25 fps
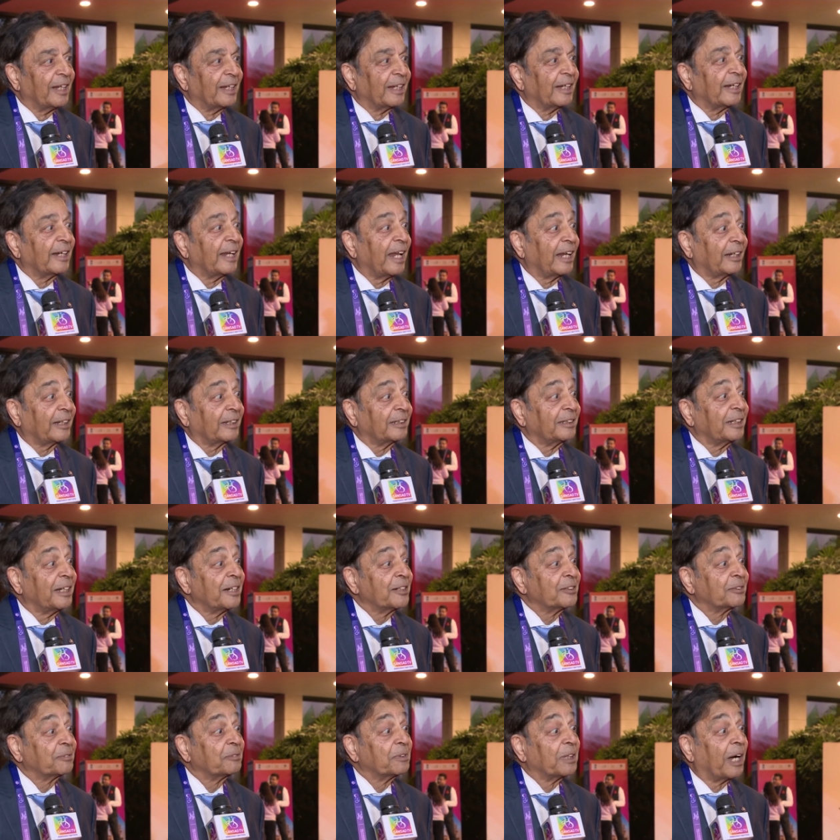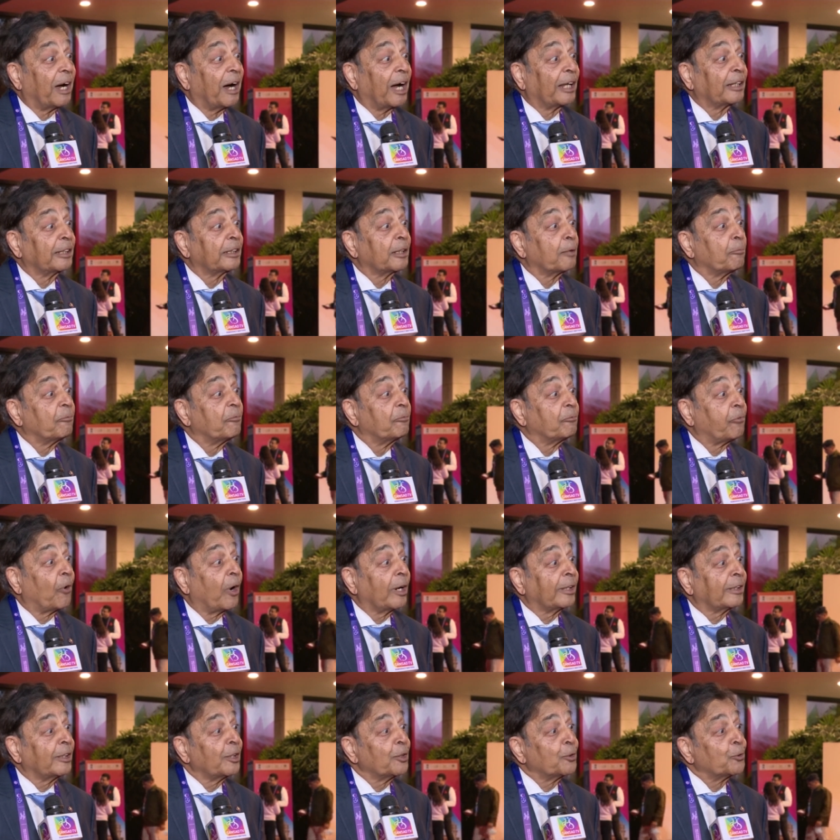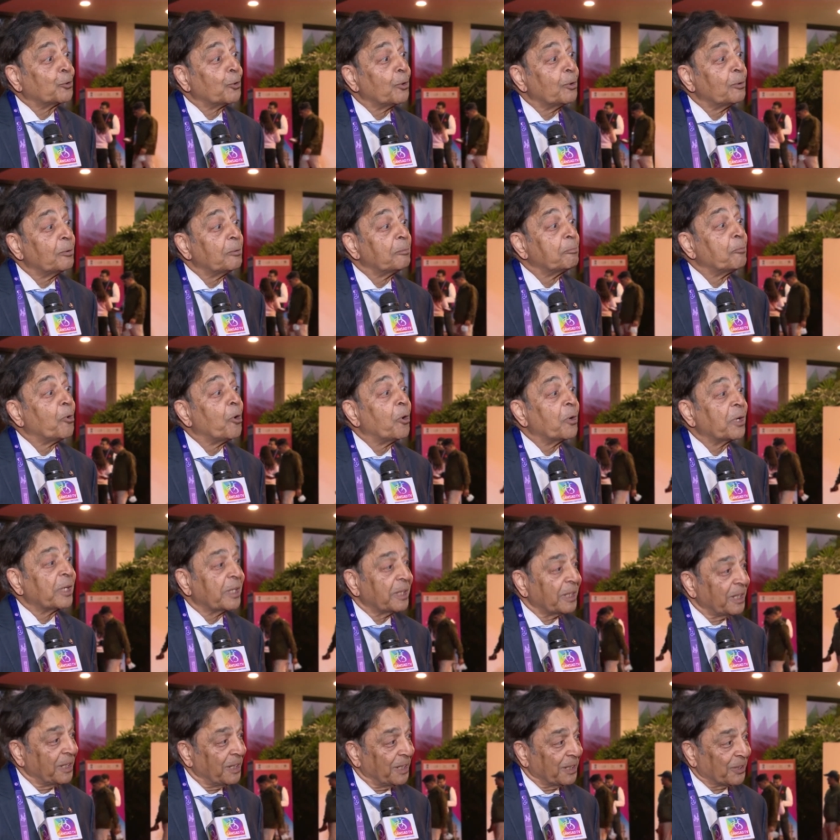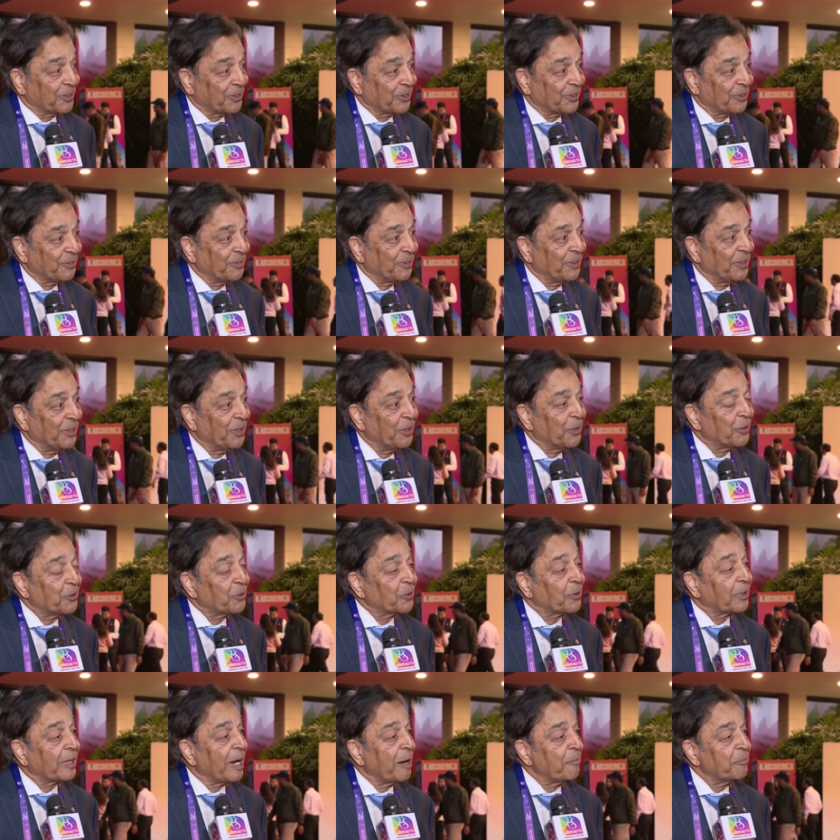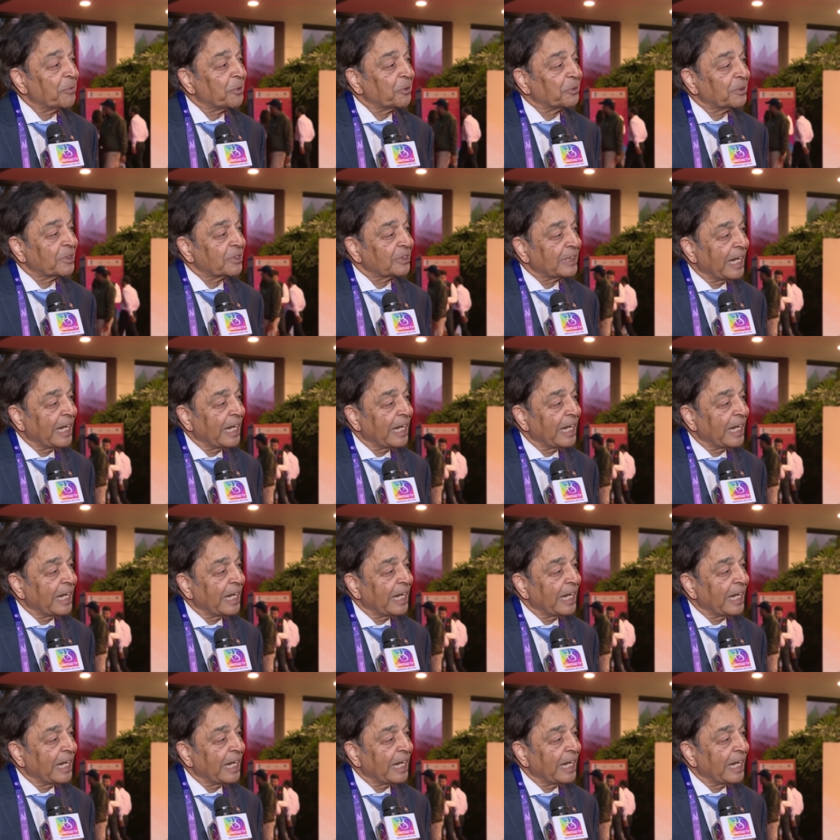India needs another forty-two more years to come to the